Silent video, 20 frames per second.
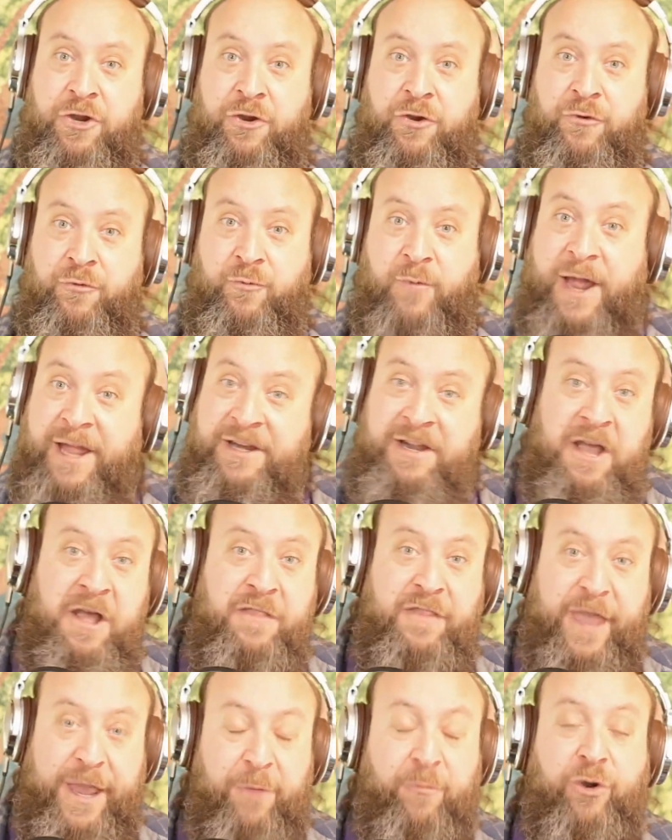Right?
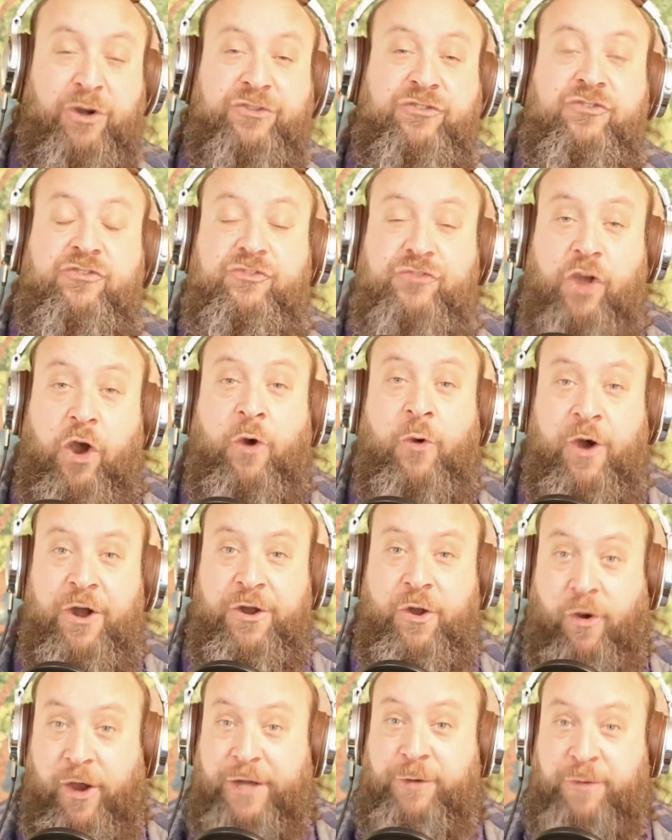They were so
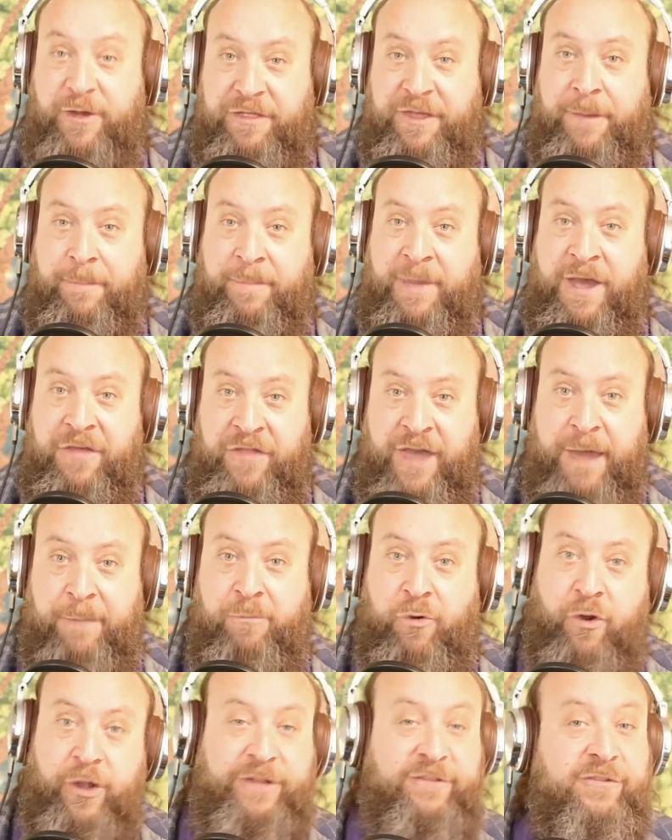annoyed with him by that
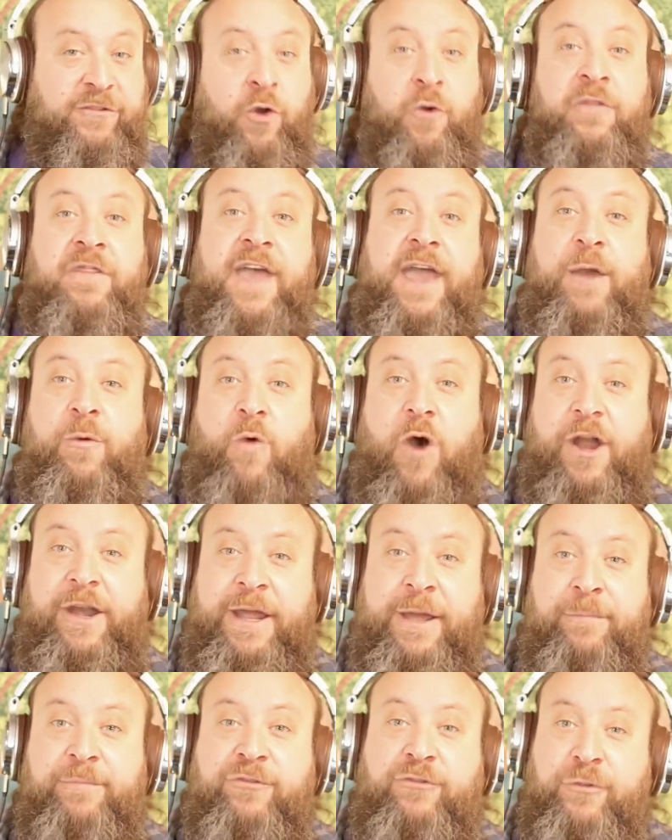point. So they want
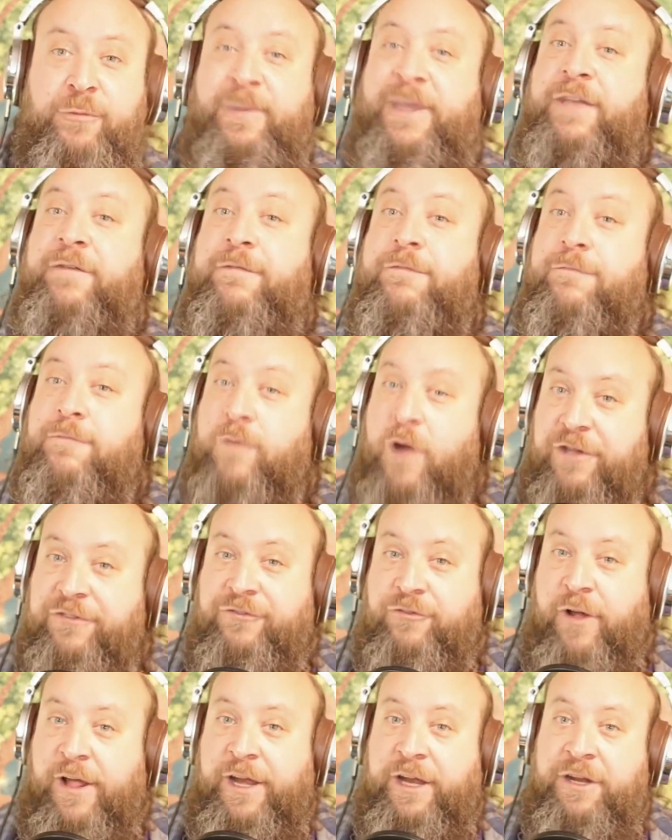him to be
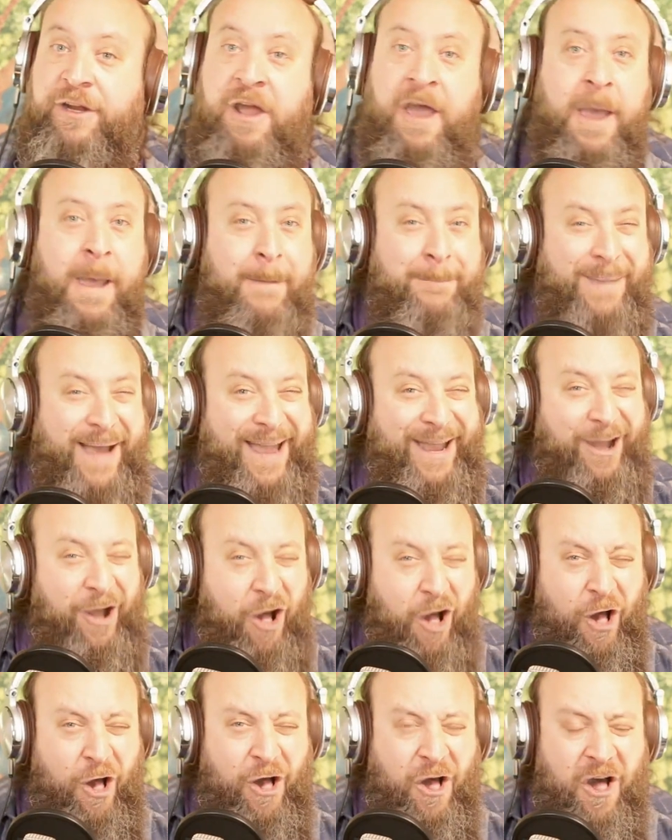frustrated by
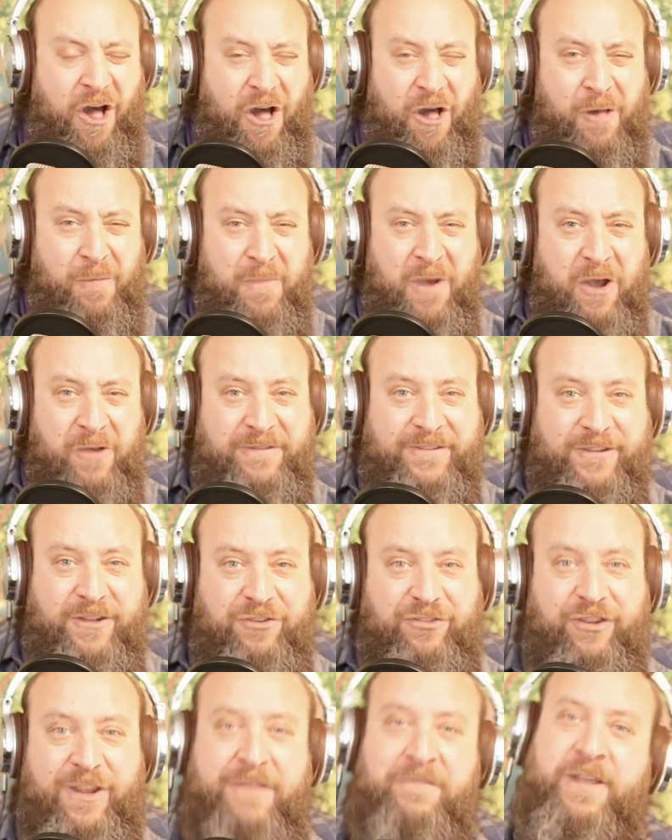almost
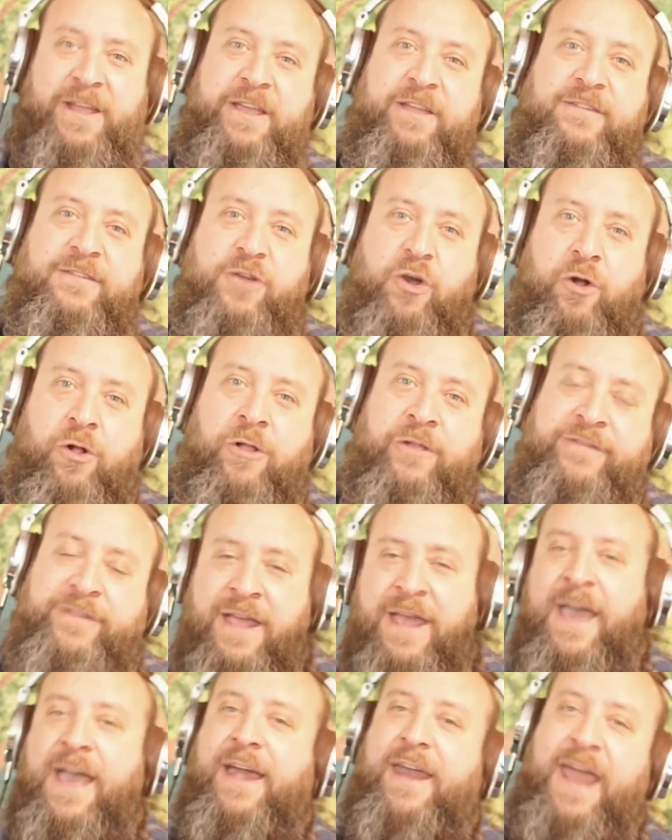achieving his goals
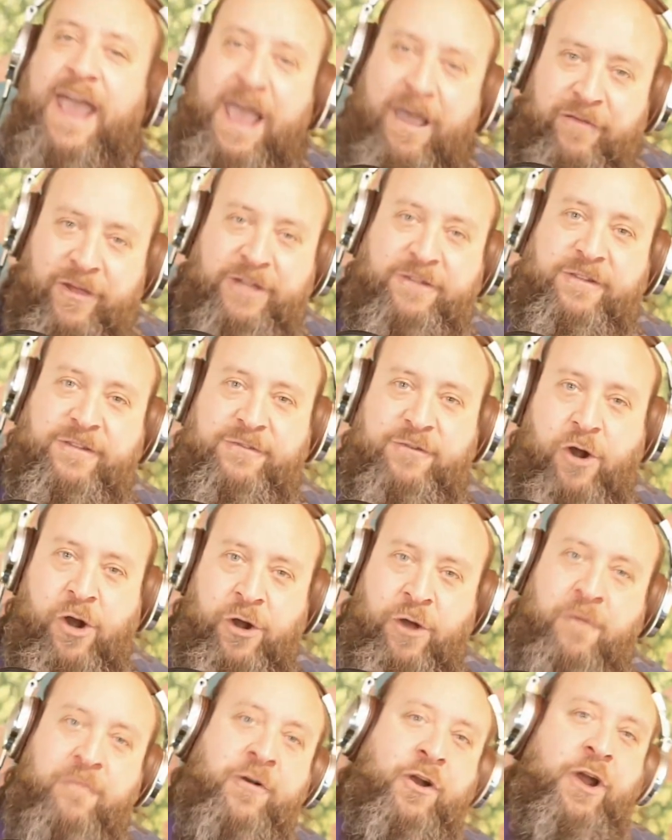and having to start
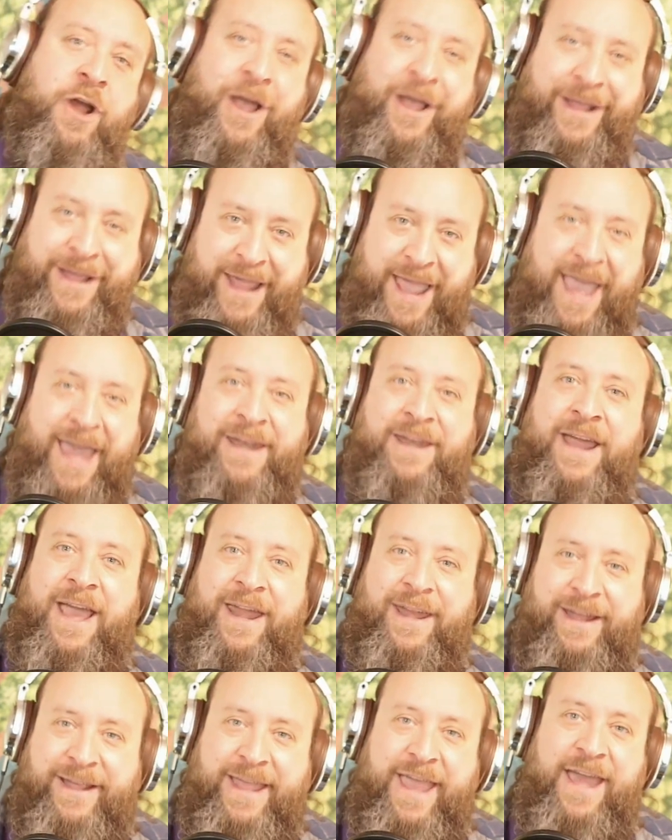over again
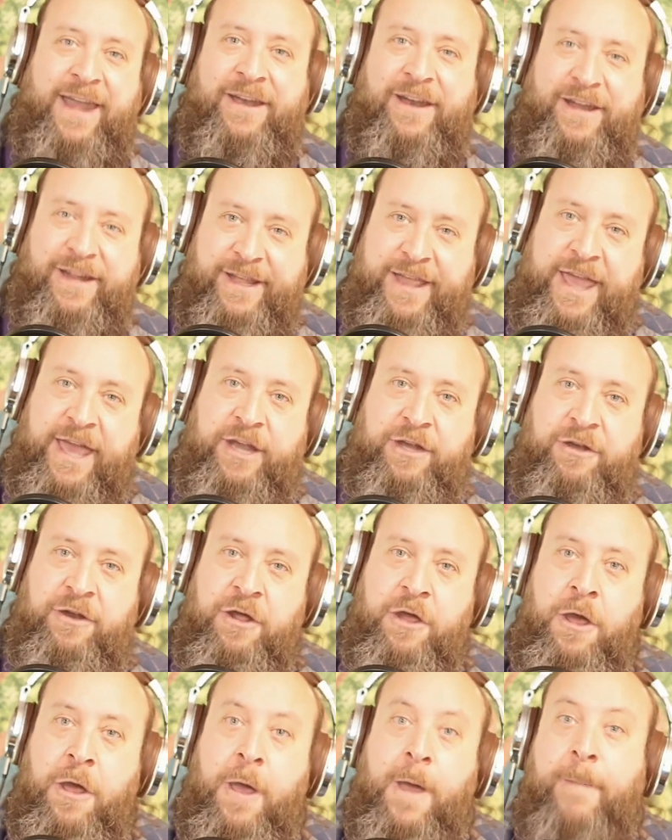and again and again.
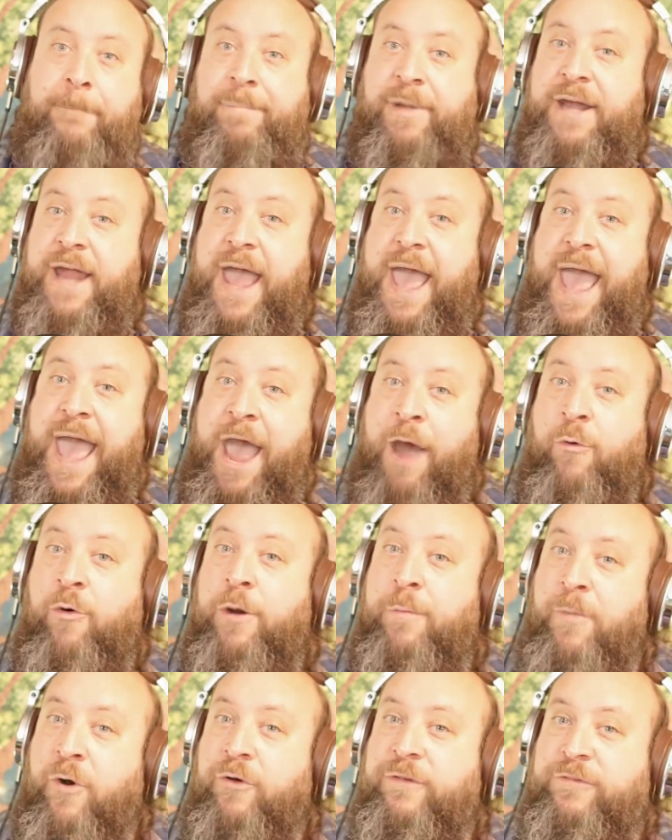But our
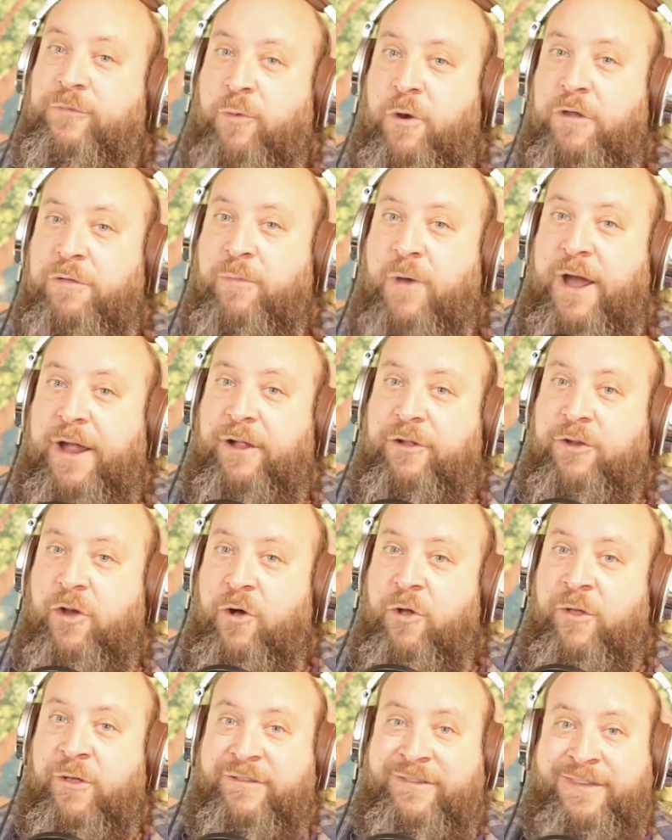most worthwhile
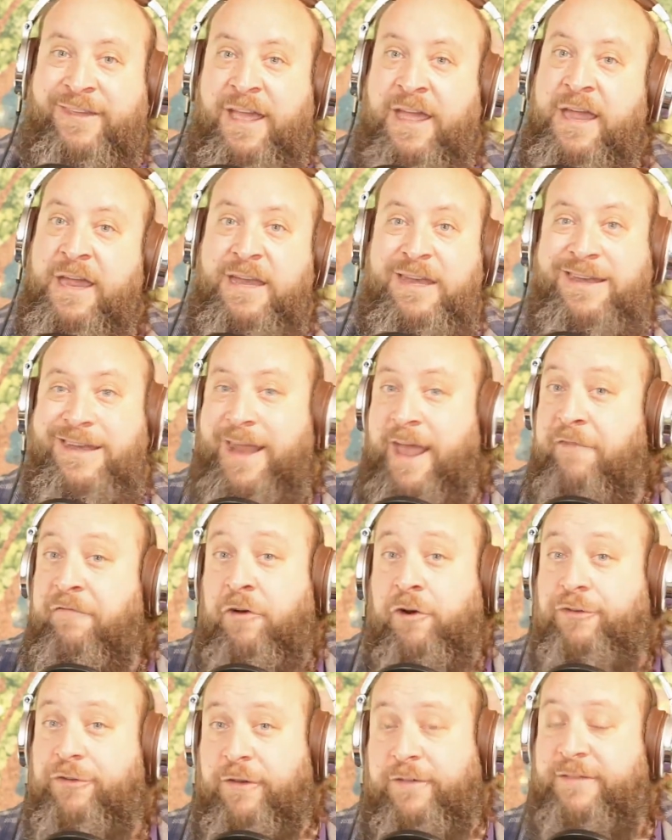goals
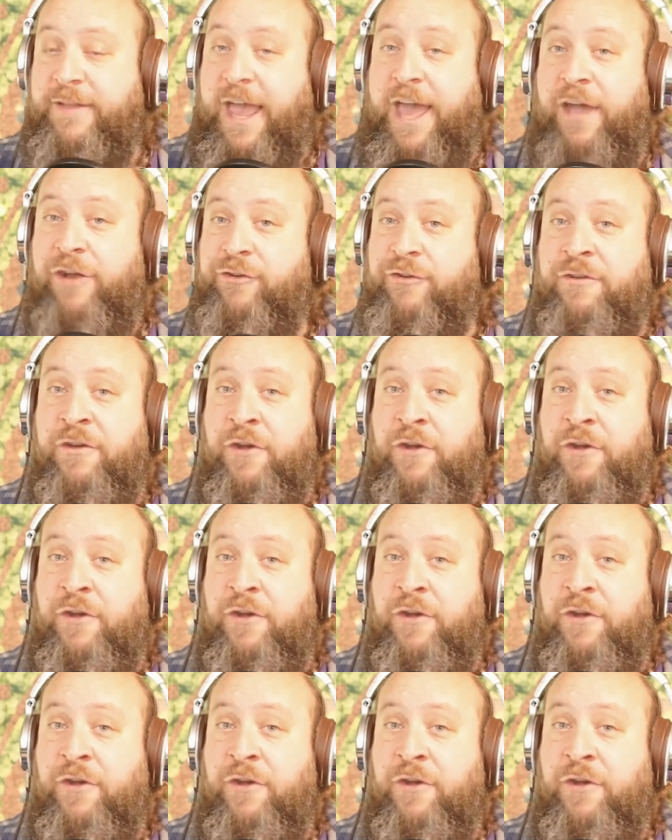never just end